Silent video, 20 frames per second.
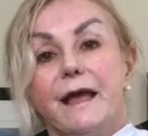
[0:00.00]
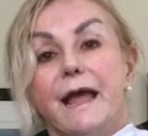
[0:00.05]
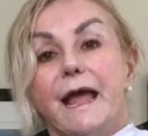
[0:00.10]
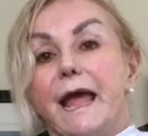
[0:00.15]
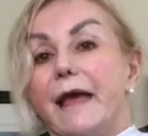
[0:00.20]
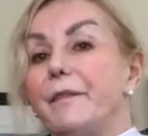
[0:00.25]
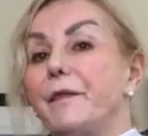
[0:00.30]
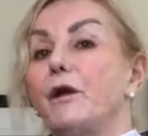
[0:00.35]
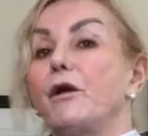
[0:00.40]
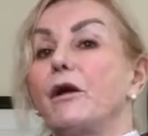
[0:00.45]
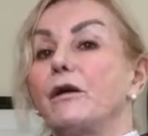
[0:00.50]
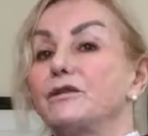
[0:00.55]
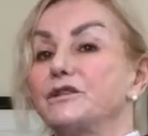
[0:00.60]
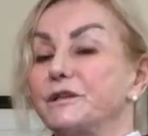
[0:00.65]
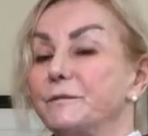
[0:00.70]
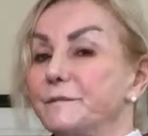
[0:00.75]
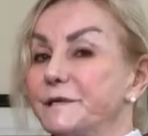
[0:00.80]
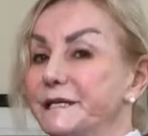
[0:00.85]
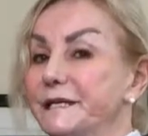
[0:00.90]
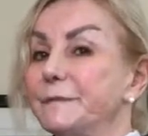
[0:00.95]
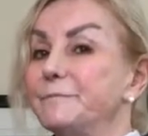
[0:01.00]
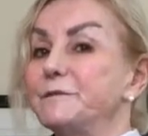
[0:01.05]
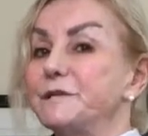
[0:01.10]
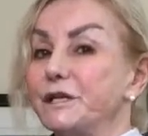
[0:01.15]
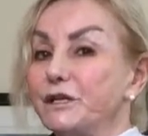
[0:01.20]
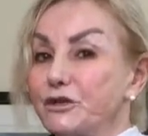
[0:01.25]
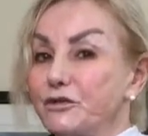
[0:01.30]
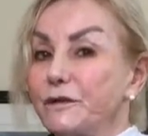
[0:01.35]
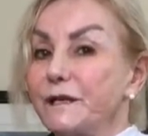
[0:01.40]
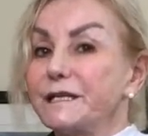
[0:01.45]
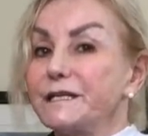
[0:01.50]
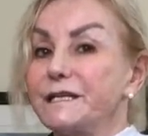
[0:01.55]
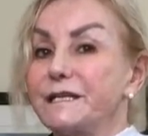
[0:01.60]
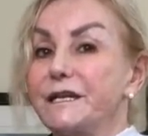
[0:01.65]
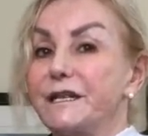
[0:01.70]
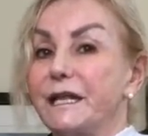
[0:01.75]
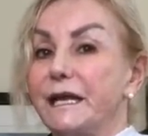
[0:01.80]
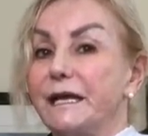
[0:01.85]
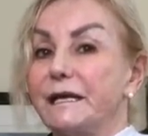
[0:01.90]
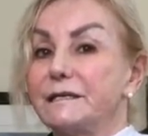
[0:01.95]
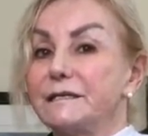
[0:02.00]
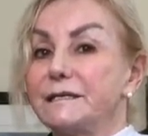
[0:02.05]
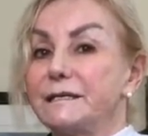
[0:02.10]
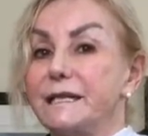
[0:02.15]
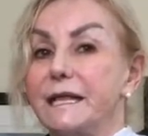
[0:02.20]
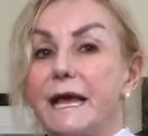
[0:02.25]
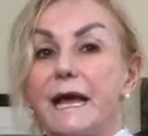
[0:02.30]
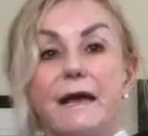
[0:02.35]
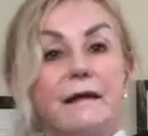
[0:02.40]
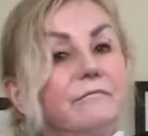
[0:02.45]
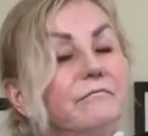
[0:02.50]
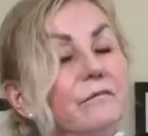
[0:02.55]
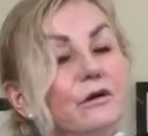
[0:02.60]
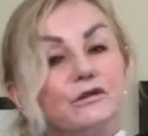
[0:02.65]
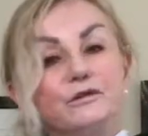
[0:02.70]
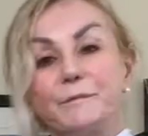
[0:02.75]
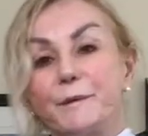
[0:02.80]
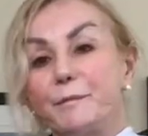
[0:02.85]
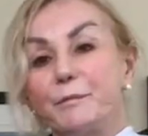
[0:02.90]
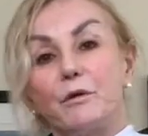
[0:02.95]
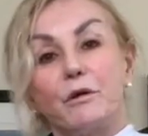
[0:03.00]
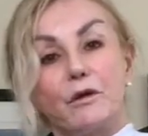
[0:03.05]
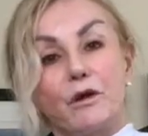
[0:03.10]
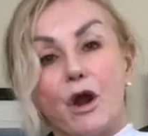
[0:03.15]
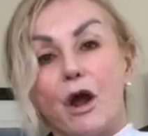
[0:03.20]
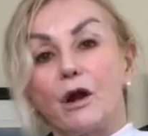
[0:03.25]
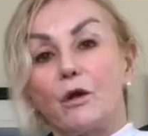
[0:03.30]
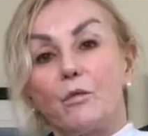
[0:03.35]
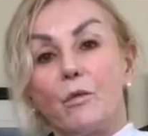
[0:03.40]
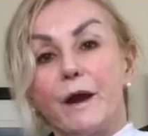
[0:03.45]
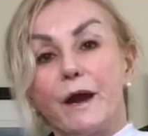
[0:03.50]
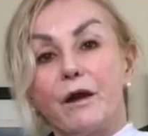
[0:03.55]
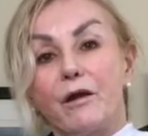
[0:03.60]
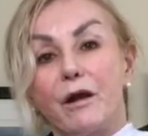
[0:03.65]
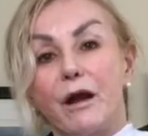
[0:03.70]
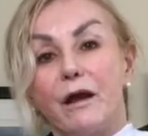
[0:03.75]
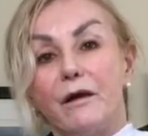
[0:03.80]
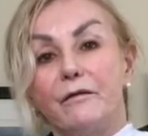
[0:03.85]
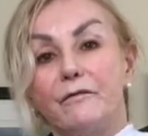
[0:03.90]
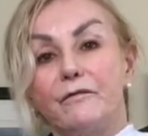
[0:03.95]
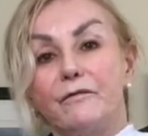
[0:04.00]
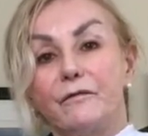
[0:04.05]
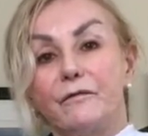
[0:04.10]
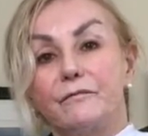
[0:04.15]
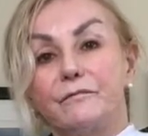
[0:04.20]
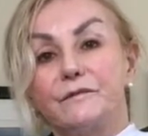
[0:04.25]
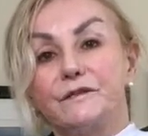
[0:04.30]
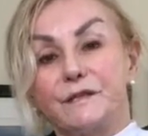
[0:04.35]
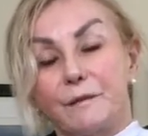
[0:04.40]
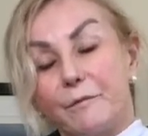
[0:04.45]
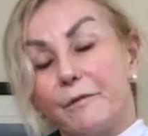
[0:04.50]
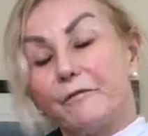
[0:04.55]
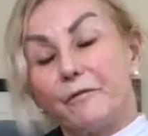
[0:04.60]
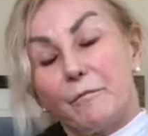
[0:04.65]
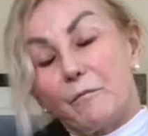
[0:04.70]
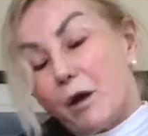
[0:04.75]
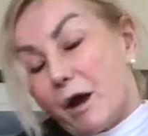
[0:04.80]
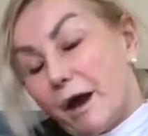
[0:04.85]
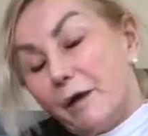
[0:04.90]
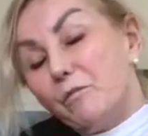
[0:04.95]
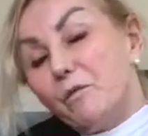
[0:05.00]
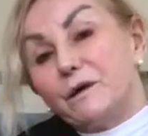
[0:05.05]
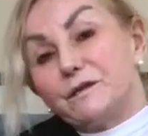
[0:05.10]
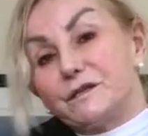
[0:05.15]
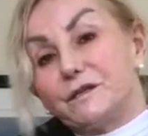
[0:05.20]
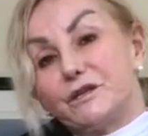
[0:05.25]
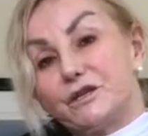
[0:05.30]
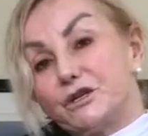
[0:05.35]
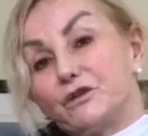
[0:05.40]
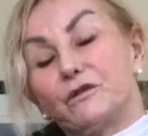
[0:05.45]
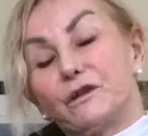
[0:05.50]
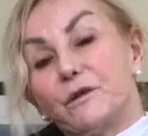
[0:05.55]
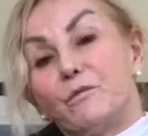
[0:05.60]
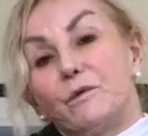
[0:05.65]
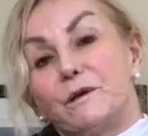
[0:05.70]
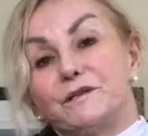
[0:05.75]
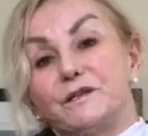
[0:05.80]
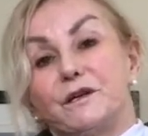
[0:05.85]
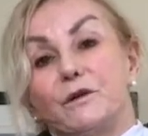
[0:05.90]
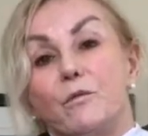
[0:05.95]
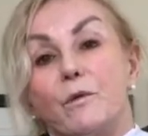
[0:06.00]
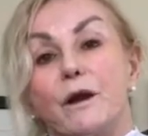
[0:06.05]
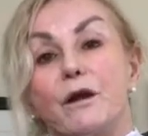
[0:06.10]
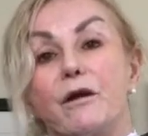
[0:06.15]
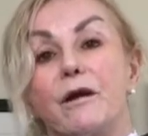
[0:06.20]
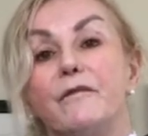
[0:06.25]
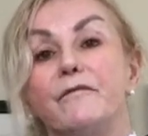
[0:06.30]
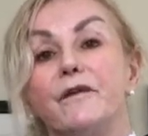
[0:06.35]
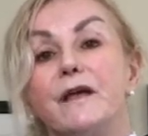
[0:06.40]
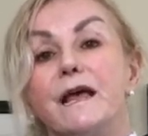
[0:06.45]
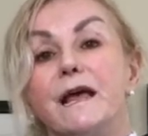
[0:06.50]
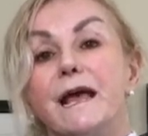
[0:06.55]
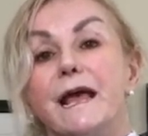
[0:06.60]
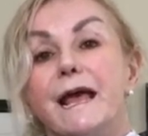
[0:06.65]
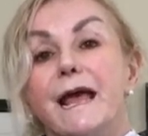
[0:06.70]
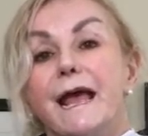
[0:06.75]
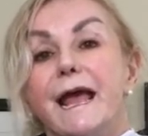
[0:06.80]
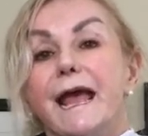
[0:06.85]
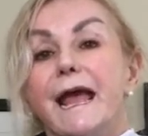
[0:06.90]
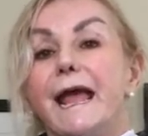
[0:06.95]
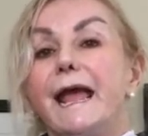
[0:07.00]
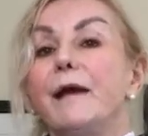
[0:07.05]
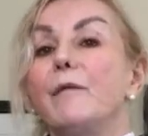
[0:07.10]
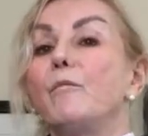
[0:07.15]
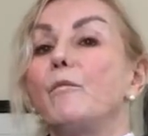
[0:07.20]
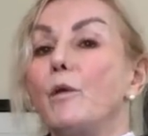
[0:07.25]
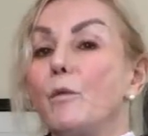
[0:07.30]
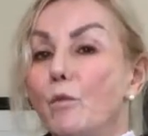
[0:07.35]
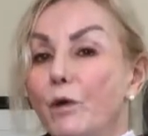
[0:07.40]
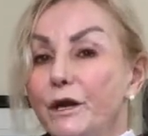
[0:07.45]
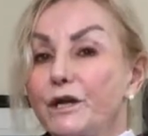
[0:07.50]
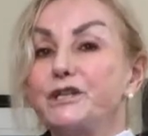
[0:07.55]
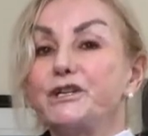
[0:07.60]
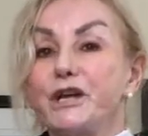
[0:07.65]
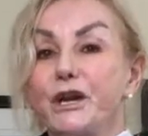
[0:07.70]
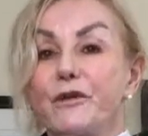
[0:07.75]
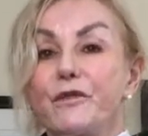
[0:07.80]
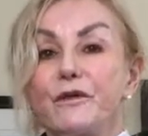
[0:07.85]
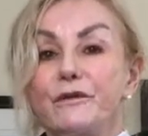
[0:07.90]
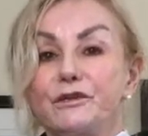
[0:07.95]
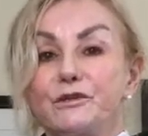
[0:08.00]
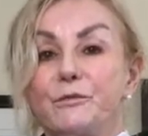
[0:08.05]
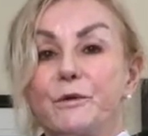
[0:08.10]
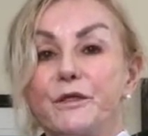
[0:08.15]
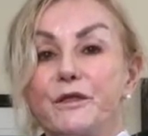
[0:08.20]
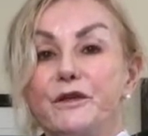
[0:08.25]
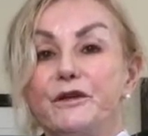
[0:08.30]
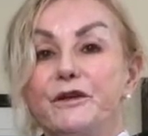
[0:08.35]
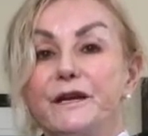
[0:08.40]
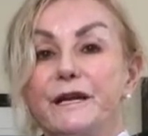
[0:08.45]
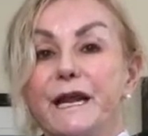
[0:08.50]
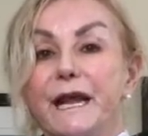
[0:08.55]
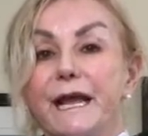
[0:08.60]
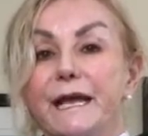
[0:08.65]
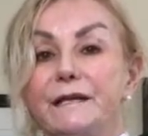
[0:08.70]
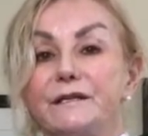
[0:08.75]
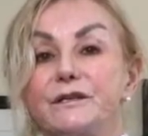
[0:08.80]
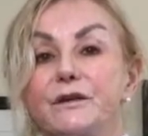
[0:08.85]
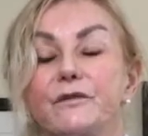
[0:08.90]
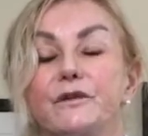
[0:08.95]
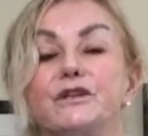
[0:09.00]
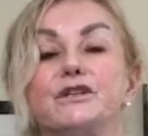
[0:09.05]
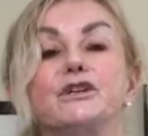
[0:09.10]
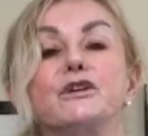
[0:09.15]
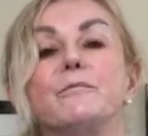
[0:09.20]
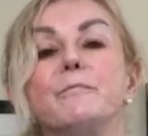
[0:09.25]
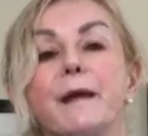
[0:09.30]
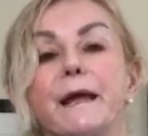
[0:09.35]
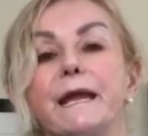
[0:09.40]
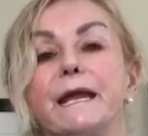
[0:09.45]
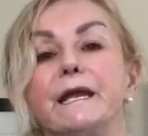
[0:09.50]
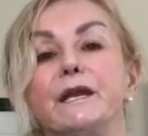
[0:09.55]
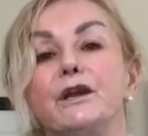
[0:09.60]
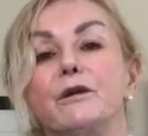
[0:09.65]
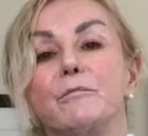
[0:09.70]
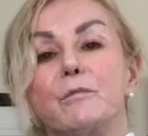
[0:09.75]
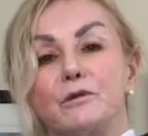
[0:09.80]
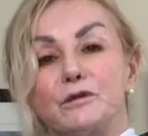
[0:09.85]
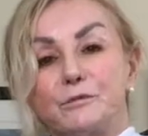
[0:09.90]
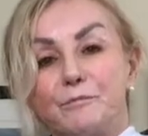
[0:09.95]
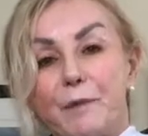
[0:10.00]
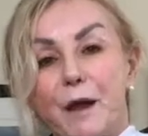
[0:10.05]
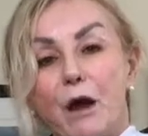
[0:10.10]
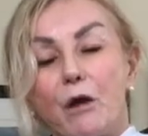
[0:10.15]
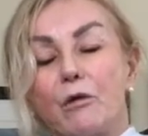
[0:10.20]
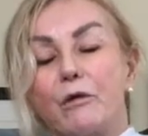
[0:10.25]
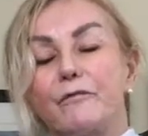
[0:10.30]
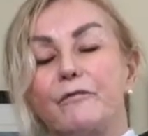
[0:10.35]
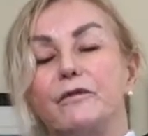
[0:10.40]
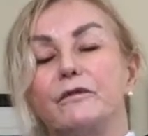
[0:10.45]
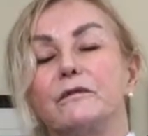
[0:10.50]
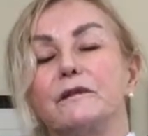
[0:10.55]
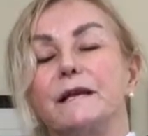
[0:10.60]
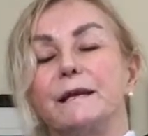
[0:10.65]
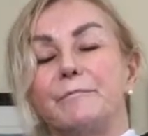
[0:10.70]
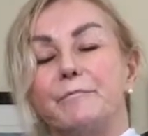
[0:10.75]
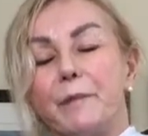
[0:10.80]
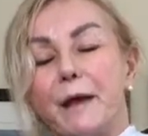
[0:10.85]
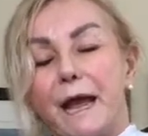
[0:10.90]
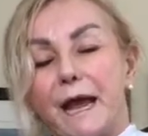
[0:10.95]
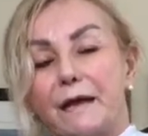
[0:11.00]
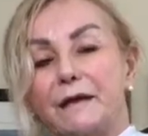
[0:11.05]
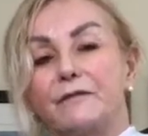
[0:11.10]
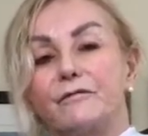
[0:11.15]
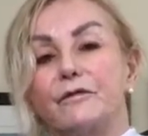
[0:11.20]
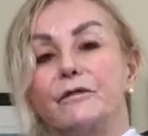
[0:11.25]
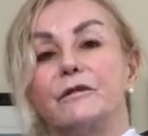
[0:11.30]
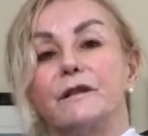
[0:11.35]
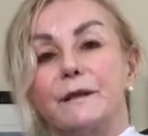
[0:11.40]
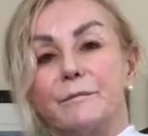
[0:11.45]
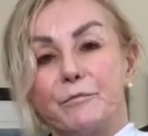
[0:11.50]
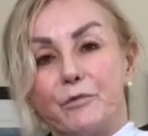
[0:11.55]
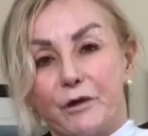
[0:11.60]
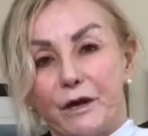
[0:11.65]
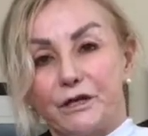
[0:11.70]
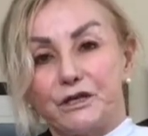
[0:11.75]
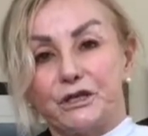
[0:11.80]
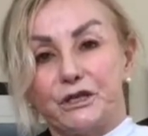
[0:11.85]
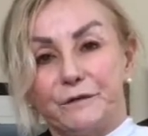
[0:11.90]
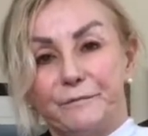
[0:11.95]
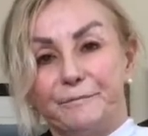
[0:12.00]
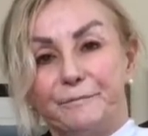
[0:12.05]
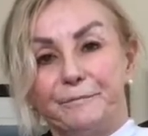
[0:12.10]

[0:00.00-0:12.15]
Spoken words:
And there are some tips and tricks to this that most people are not aware of. Some of them I surely wasn't aware of. And we want to share those with you today so that you're making your most powerful, impactful impression.